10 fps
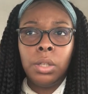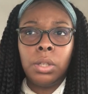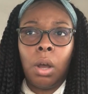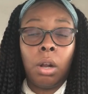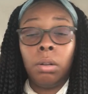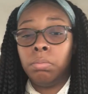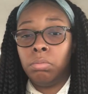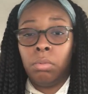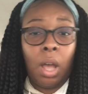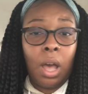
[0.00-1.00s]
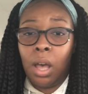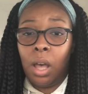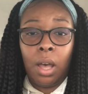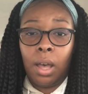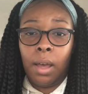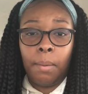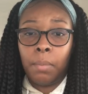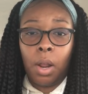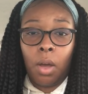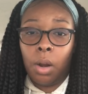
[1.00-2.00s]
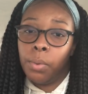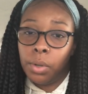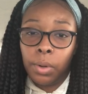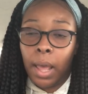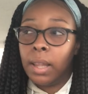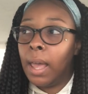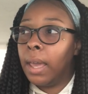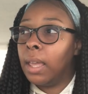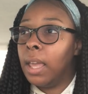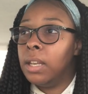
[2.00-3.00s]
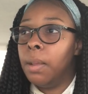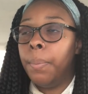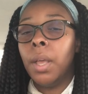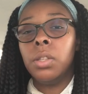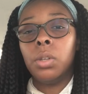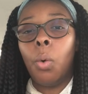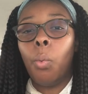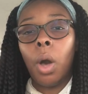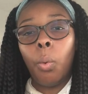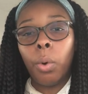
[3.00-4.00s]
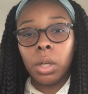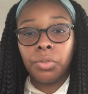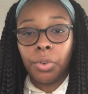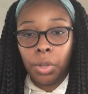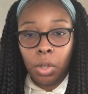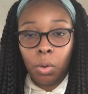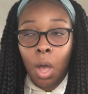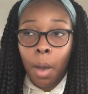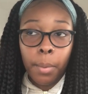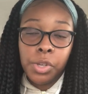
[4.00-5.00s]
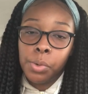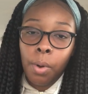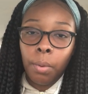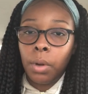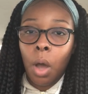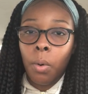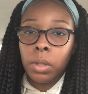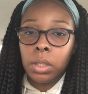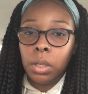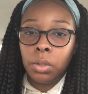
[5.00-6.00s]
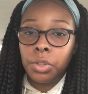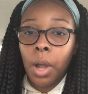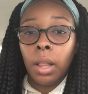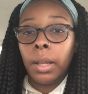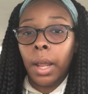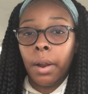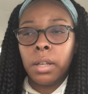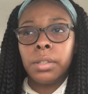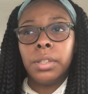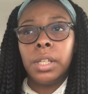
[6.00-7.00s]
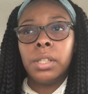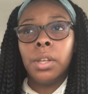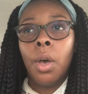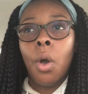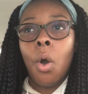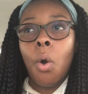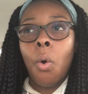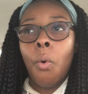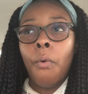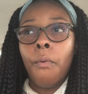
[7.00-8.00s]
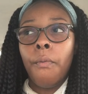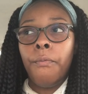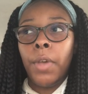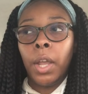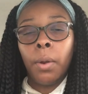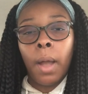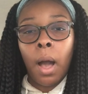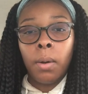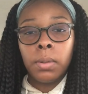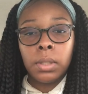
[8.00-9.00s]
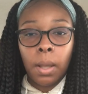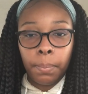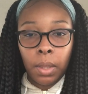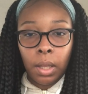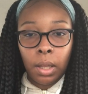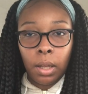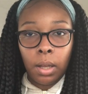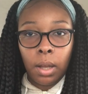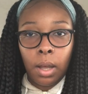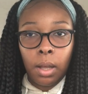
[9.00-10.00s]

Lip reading: So I don't want to do that. Like, it depends on what works for you, but you won't know until trial and error. So just figure out something.